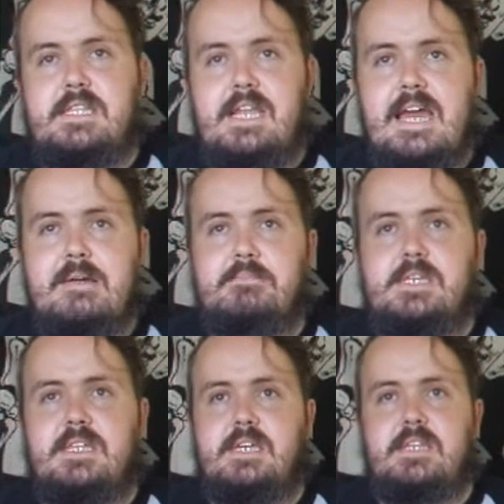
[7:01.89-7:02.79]
of the Lambs,
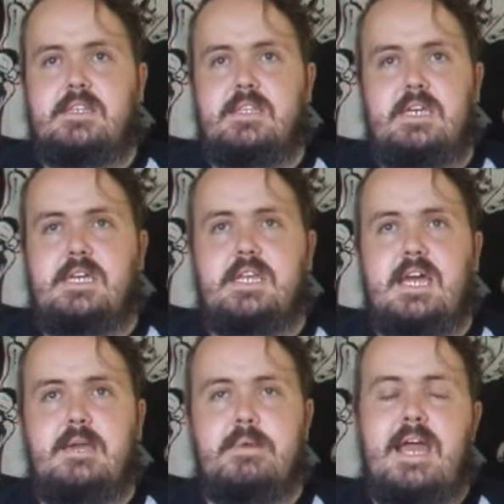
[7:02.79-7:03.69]
then the
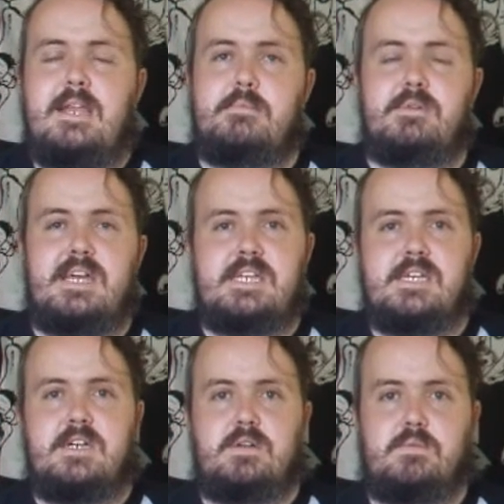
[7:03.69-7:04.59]
name Hannibal
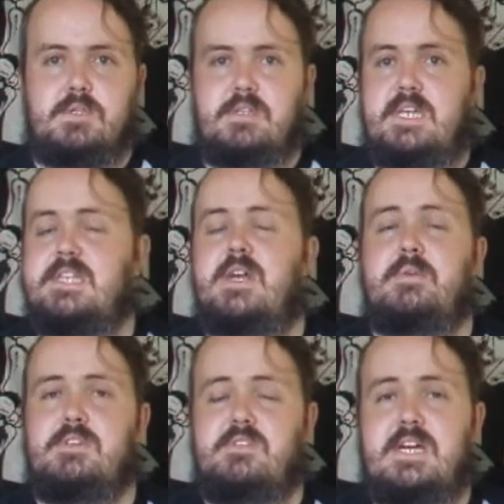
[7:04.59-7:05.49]
Lecter will need no
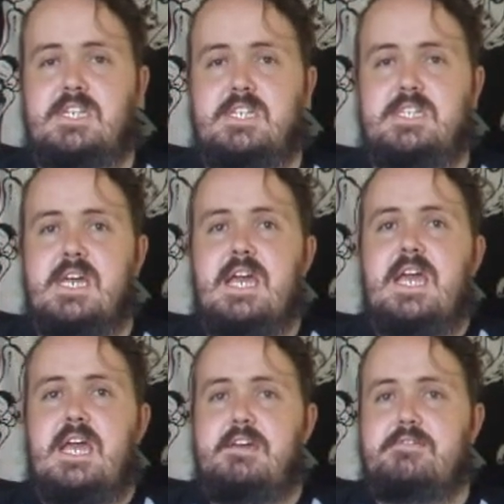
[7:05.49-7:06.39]
introductions.
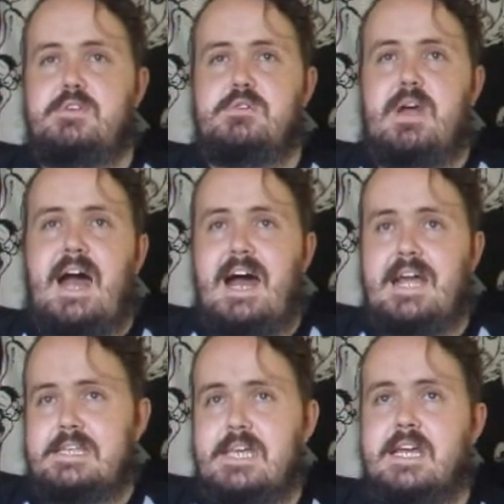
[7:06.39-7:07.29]
If you
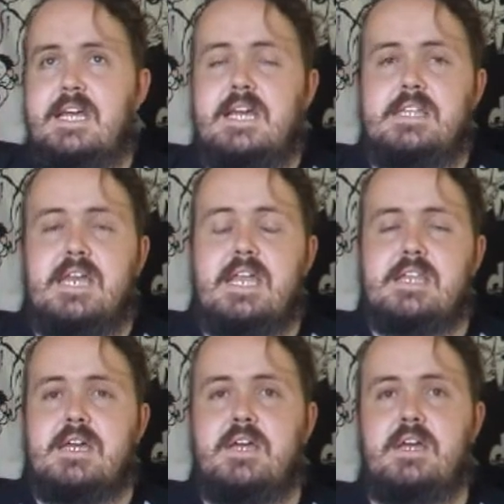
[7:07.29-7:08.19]
aren't,
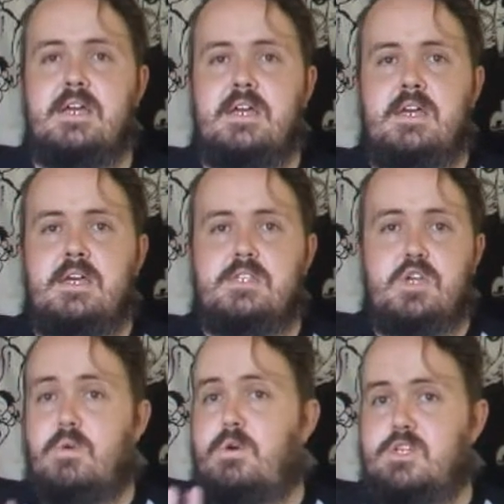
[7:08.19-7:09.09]
then
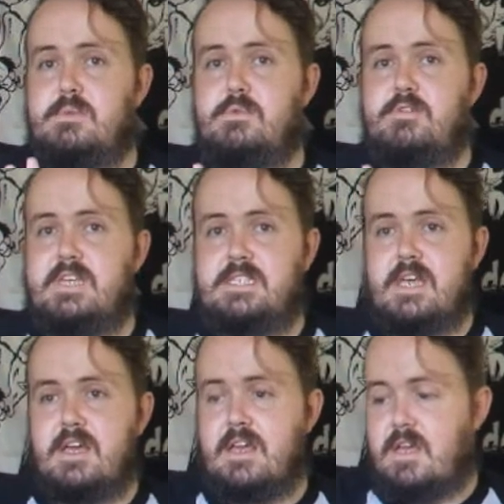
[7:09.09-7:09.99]
don't watch the movies,